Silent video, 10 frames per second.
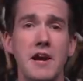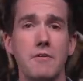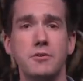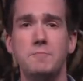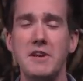now,
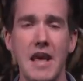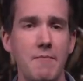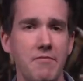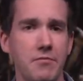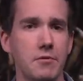there's been Game
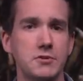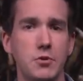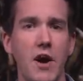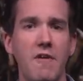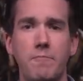of Thrones
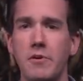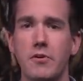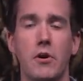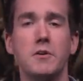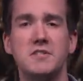craft beer
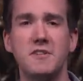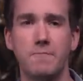courtesy